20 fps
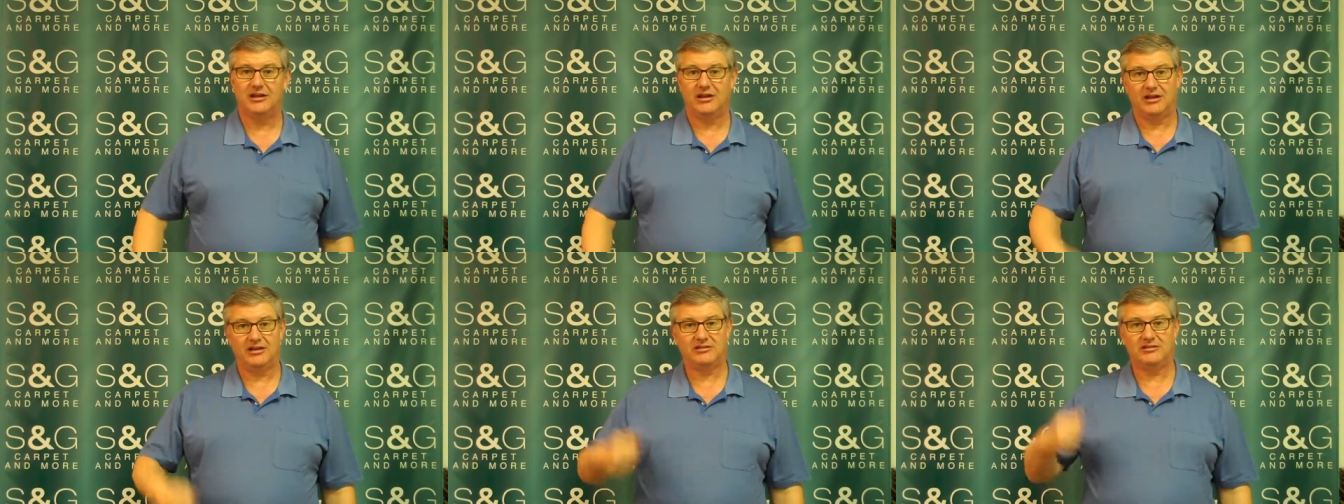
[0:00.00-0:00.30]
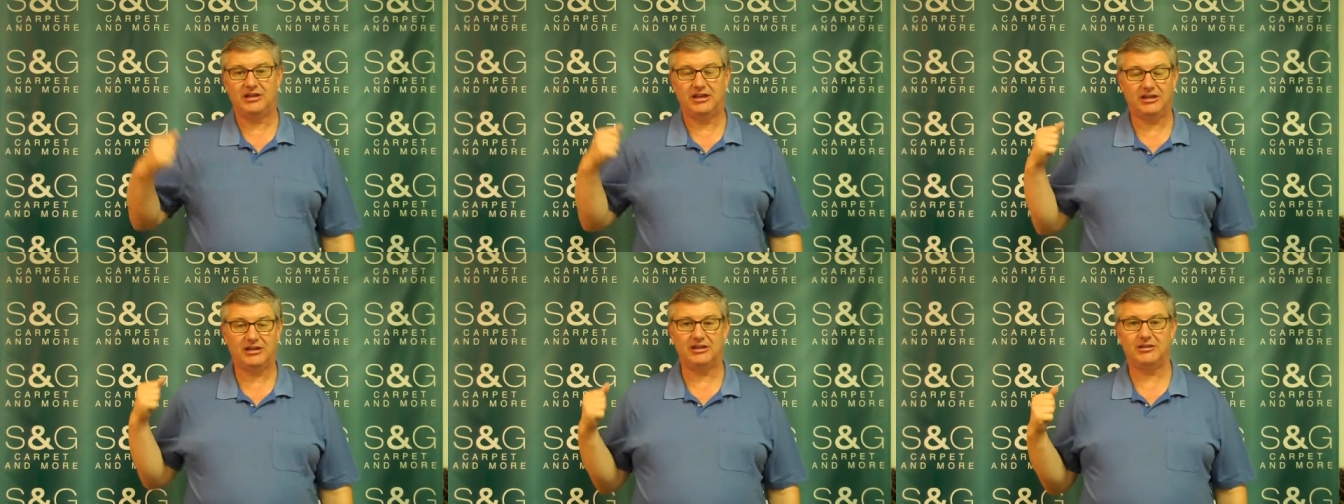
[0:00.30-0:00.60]
and
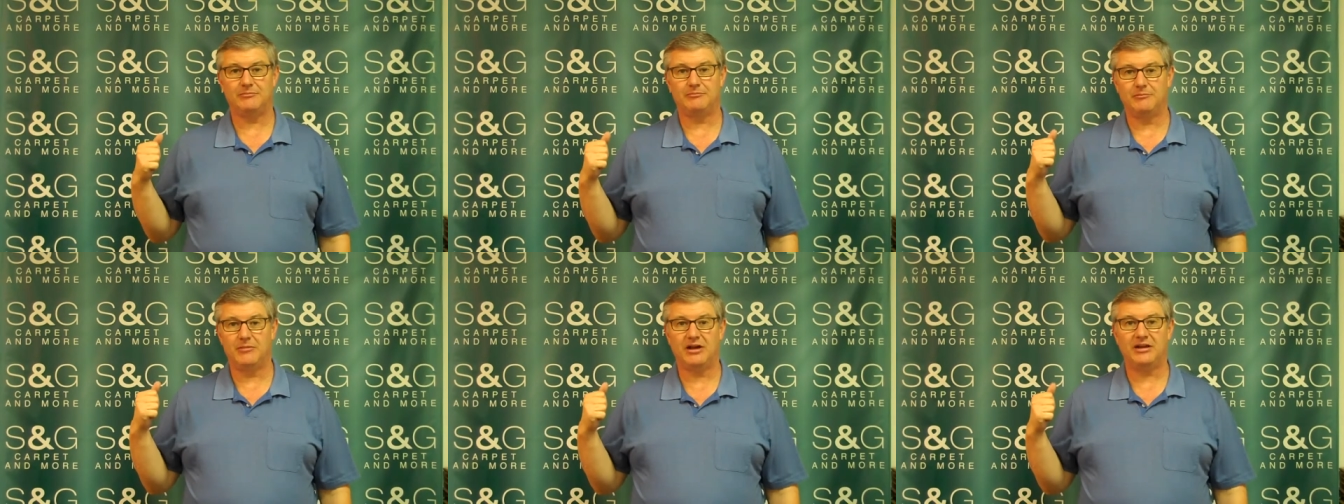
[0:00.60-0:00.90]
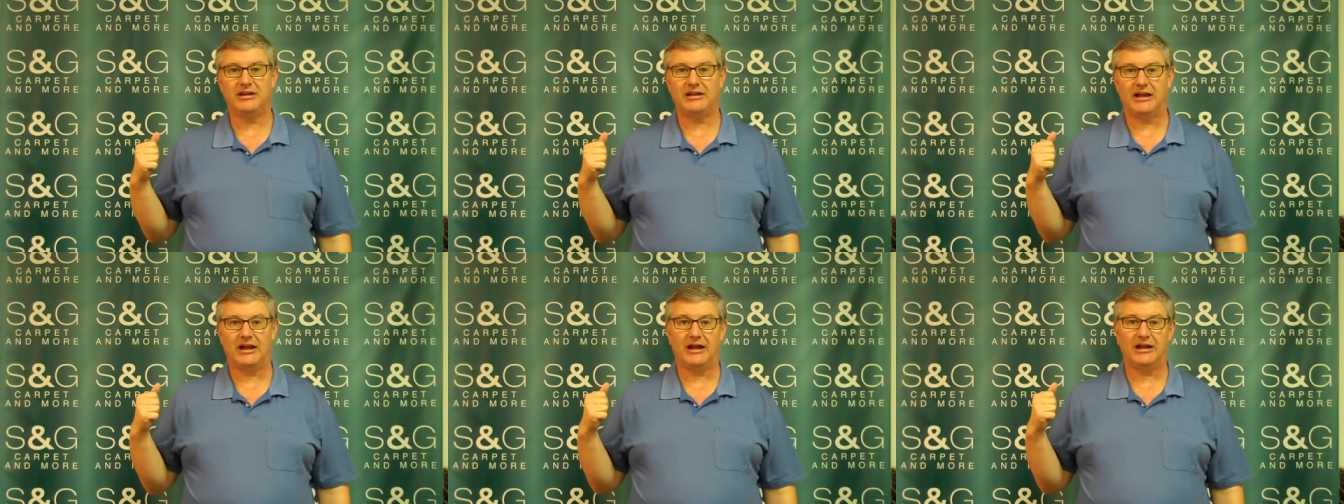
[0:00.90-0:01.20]
taking
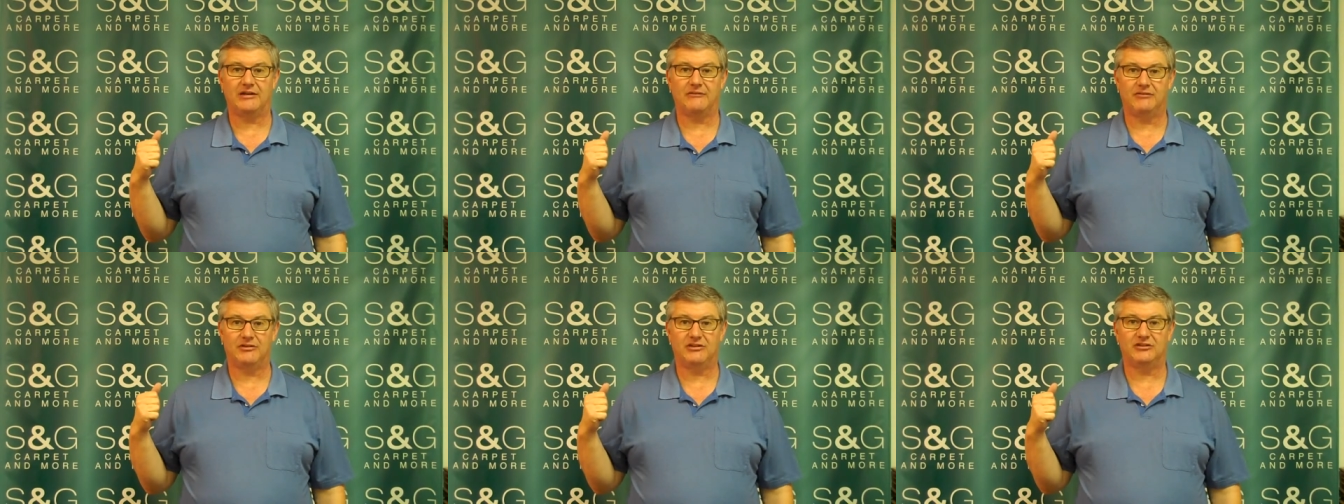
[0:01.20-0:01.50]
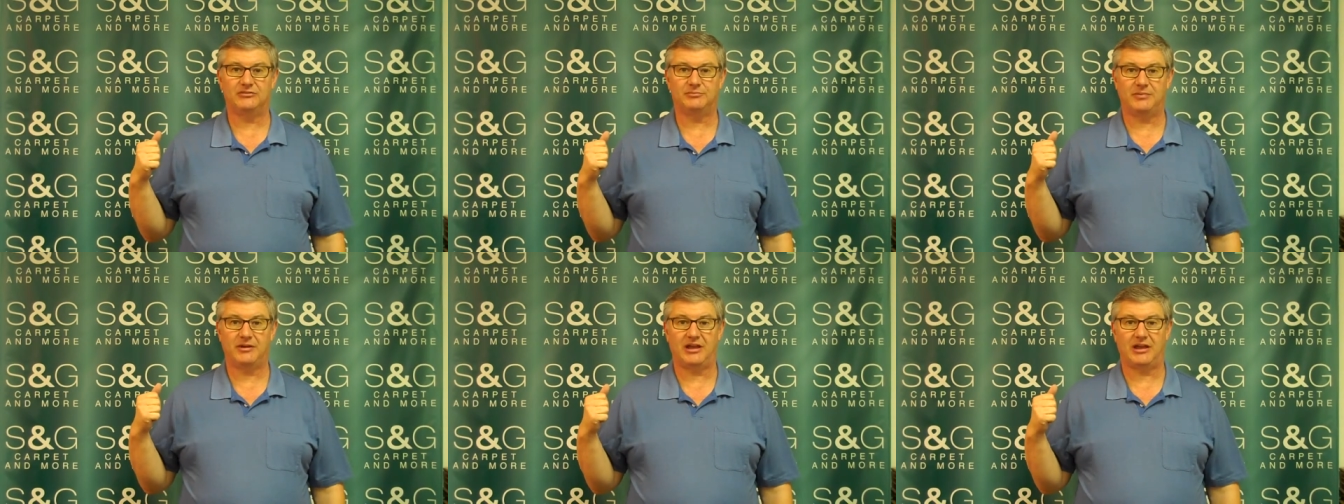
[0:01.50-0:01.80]
money out of
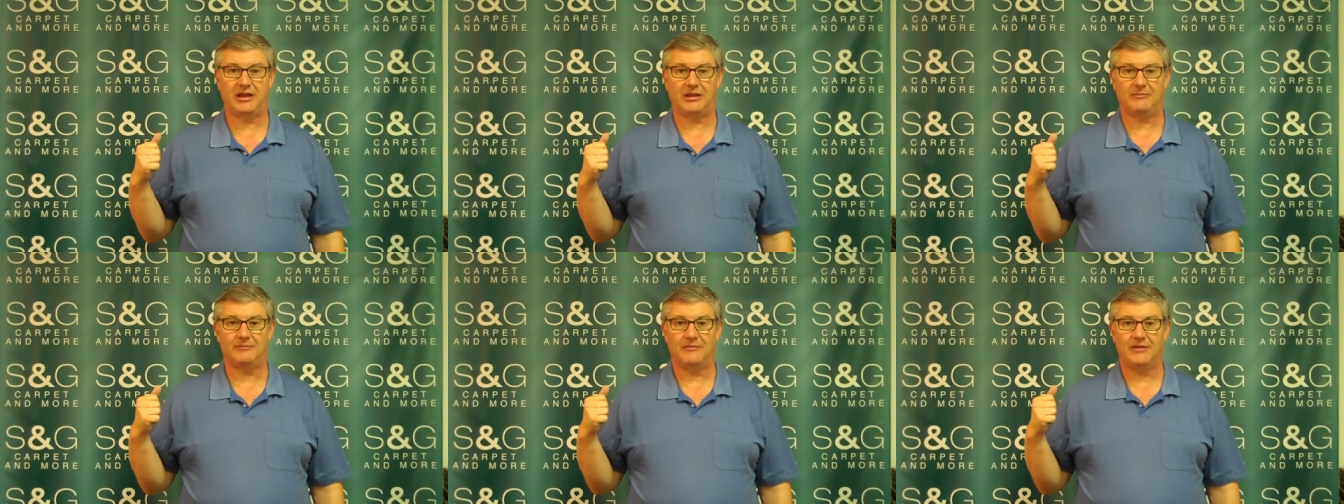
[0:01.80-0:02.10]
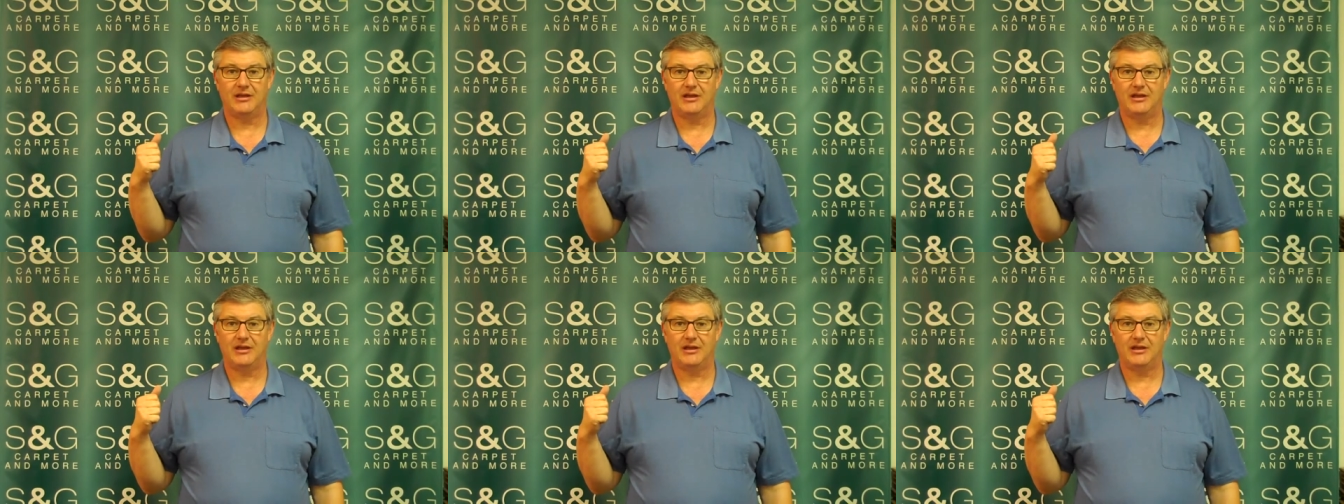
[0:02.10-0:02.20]
his pay.